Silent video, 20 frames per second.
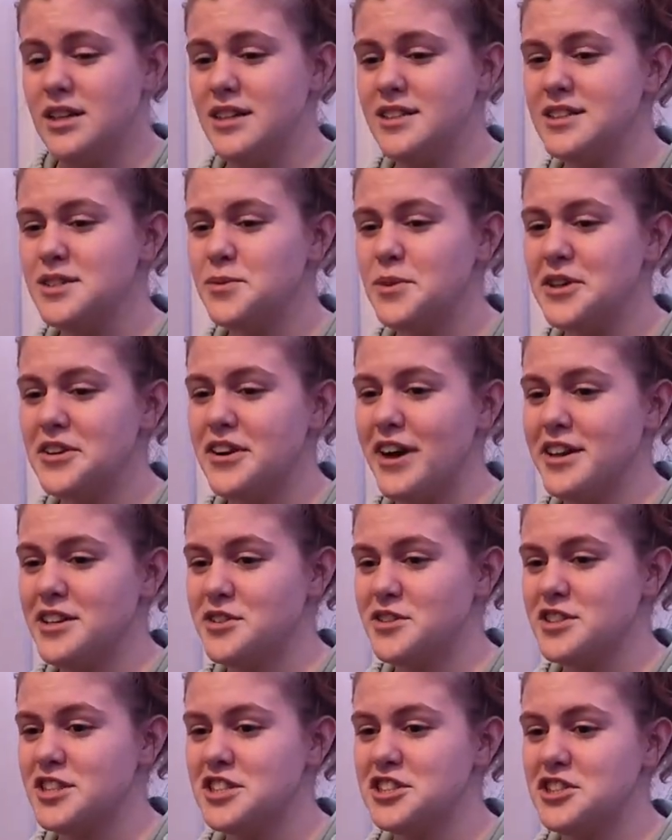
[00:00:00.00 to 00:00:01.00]
This is what you
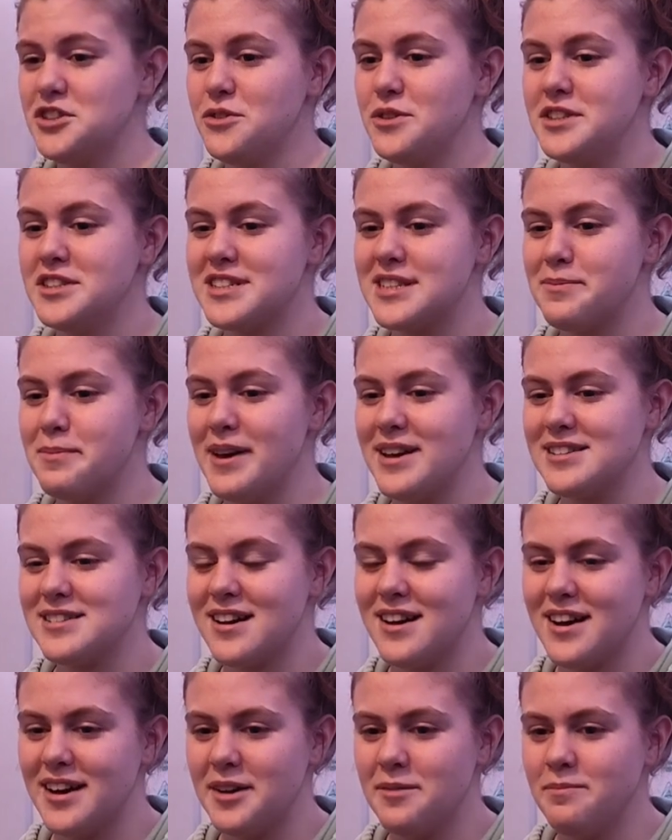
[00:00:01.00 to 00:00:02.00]
guys really do in your spare
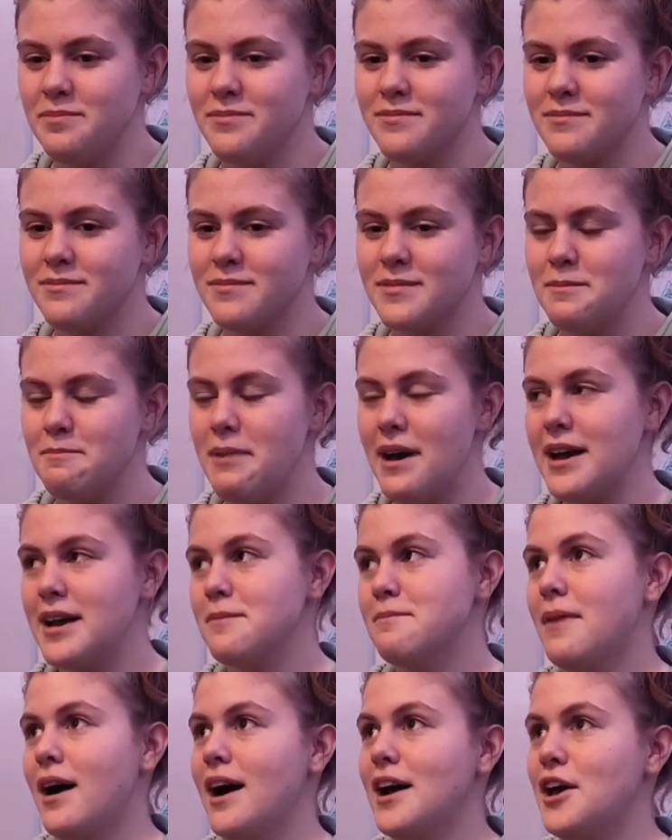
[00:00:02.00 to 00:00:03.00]
time.
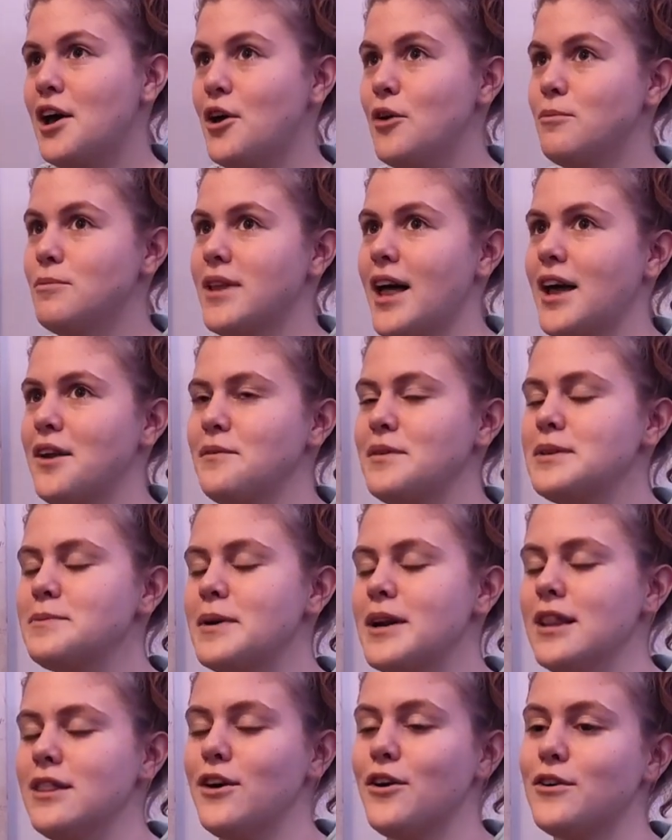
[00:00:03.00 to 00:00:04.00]
Back in my homeland, we
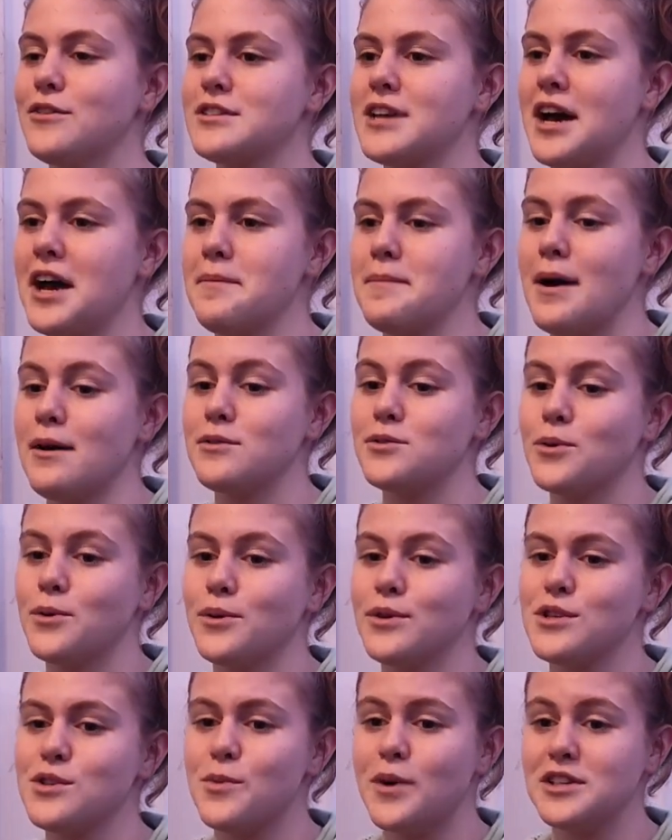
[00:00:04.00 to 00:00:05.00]
spend a lot of time
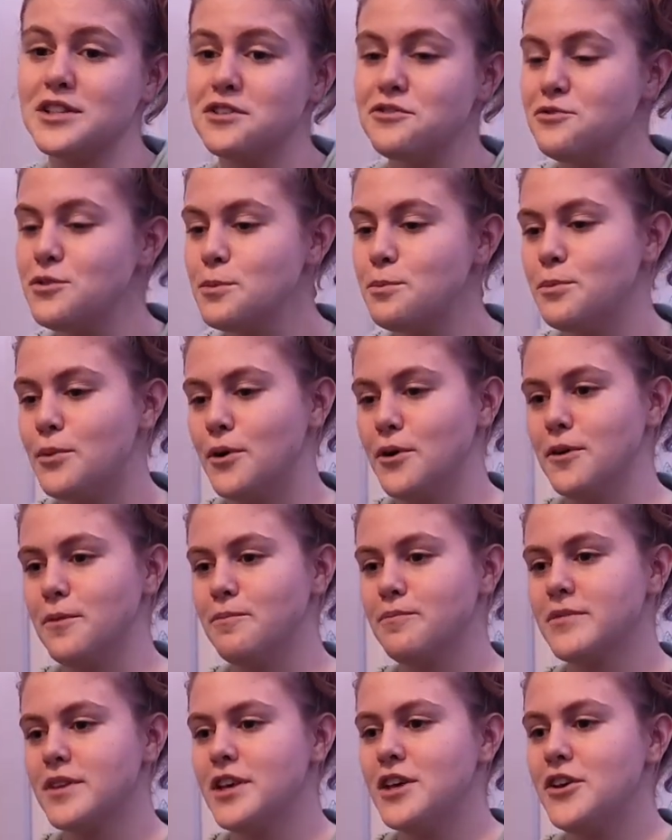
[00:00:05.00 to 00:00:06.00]
outdoors watching
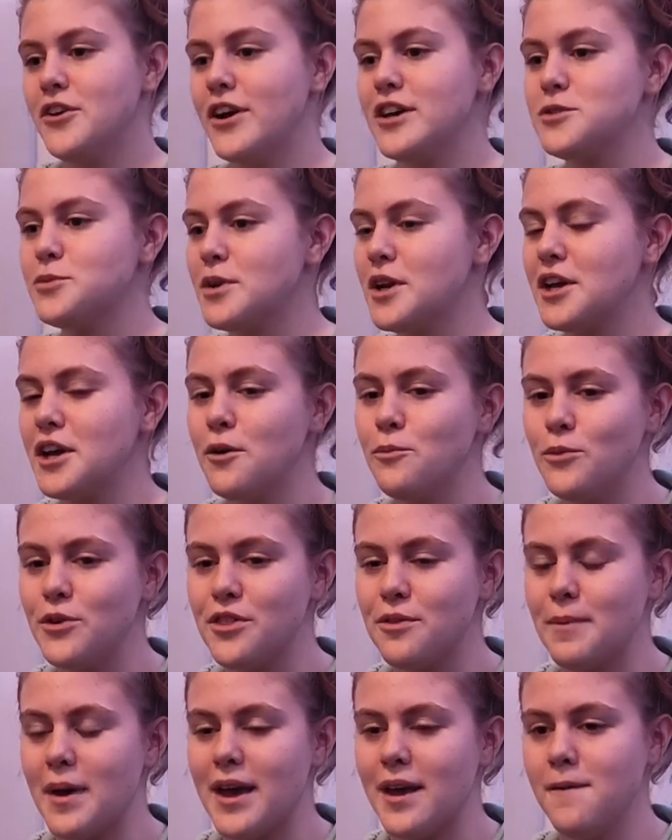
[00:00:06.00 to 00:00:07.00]
football. You guys wanna come
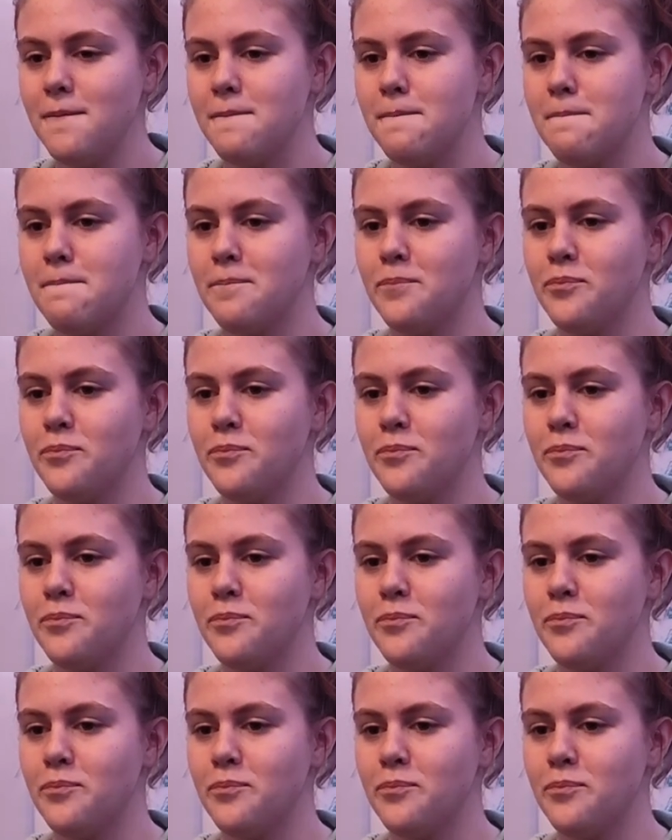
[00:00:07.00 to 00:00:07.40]
with me?